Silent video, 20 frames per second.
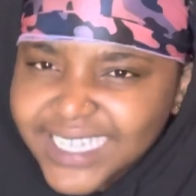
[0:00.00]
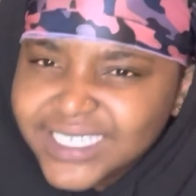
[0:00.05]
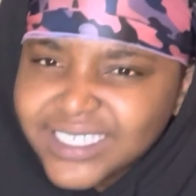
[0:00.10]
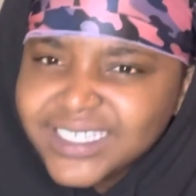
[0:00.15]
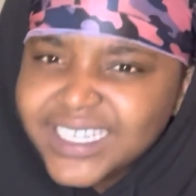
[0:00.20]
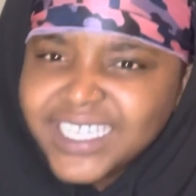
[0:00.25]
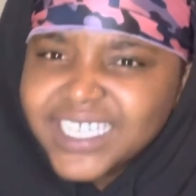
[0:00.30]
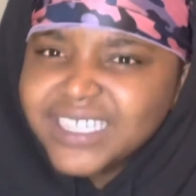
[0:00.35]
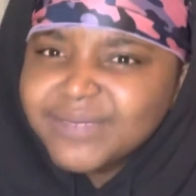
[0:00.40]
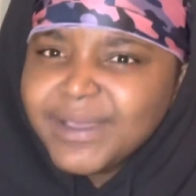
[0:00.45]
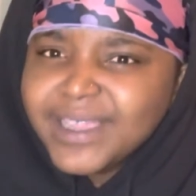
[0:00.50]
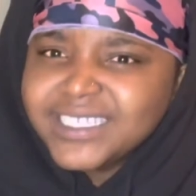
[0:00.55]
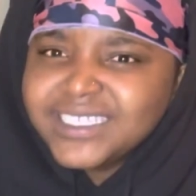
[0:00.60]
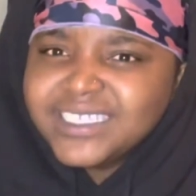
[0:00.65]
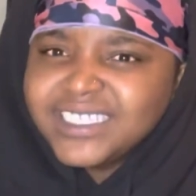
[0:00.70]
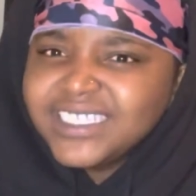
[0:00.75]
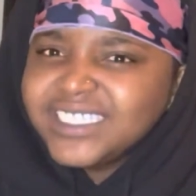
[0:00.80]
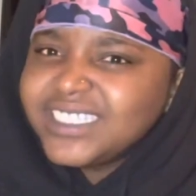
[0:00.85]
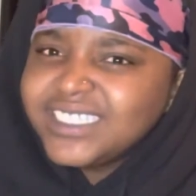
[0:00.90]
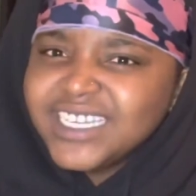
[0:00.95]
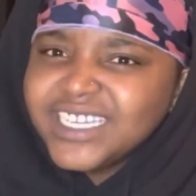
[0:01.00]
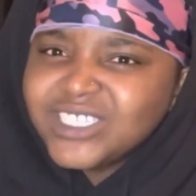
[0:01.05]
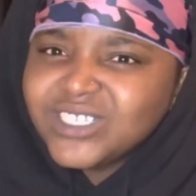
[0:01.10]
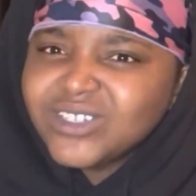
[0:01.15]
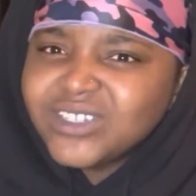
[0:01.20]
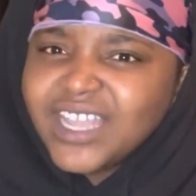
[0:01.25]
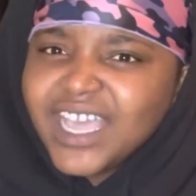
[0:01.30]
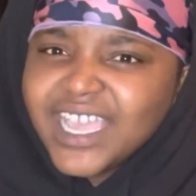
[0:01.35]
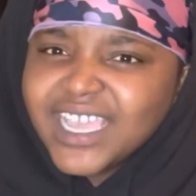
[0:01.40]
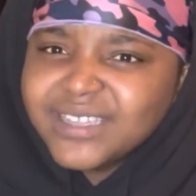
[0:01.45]
Till nigga basically snitched
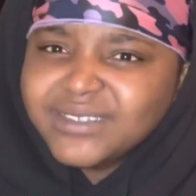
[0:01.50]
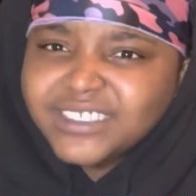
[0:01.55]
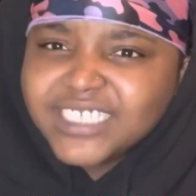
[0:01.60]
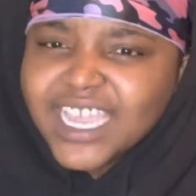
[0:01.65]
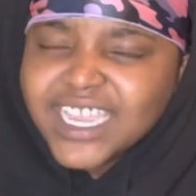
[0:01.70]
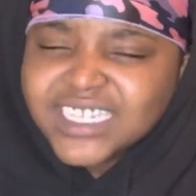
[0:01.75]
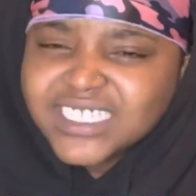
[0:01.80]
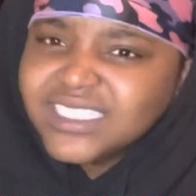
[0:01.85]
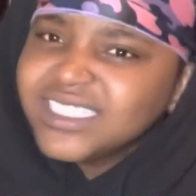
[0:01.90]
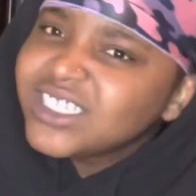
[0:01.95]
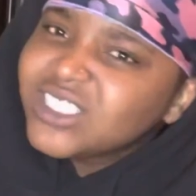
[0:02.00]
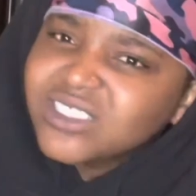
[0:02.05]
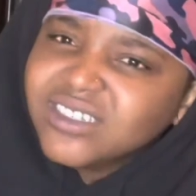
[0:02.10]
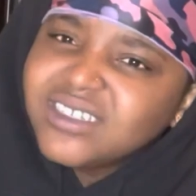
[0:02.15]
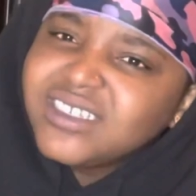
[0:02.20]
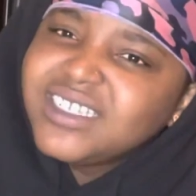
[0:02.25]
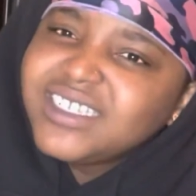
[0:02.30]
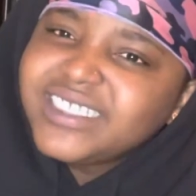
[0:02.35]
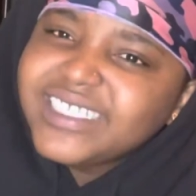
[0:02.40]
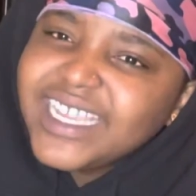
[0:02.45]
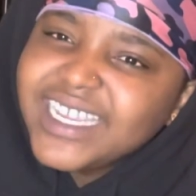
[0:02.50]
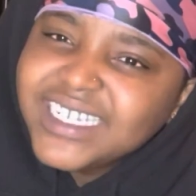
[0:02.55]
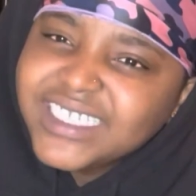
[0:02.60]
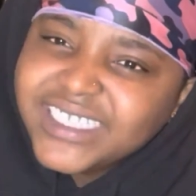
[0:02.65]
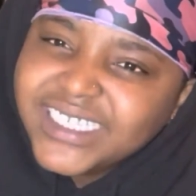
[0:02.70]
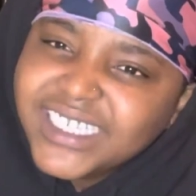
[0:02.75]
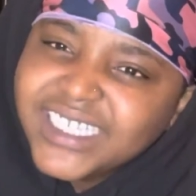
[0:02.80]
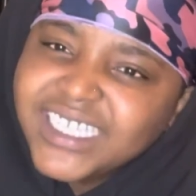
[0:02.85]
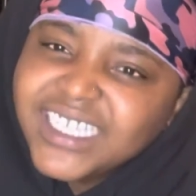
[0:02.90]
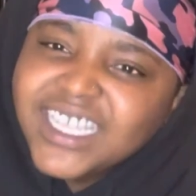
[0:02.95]
on like tight snitched on us like
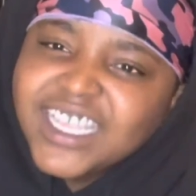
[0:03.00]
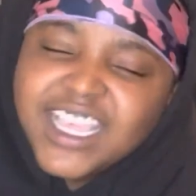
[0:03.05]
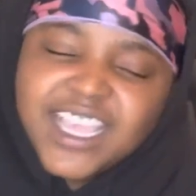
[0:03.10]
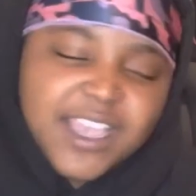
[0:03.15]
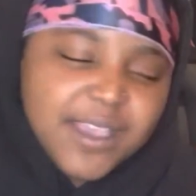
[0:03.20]
shit.